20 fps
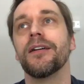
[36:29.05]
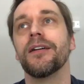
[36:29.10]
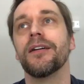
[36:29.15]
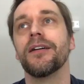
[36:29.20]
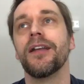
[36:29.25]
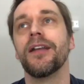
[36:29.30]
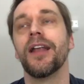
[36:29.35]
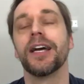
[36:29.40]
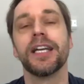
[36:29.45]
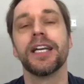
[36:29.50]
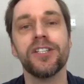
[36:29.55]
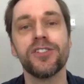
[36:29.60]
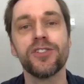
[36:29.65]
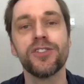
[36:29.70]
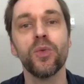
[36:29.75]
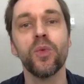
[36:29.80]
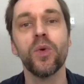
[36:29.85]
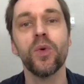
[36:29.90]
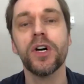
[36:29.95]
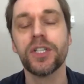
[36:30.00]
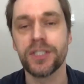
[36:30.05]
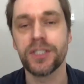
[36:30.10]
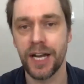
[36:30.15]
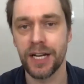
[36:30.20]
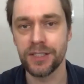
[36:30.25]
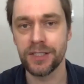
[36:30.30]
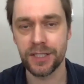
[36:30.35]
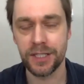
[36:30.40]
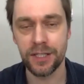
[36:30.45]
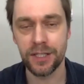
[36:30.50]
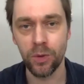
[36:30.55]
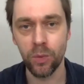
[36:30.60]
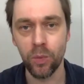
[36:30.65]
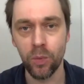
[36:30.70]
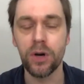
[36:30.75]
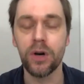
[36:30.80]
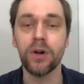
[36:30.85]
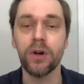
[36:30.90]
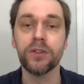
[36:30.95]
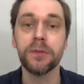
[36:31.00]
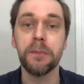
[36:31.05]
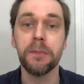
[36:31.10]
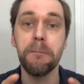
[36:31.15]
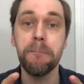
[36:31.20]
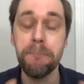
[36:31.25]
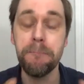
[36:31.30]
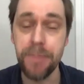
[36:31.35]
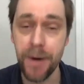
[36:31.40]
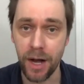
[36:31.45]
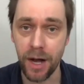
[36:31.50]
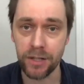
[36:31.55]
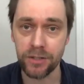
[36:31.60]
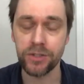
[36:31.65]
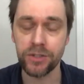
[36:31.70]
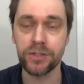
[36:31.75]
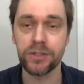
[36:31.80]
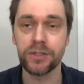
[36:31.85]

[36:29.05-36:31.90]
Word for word: like it's the worst acting in the world, but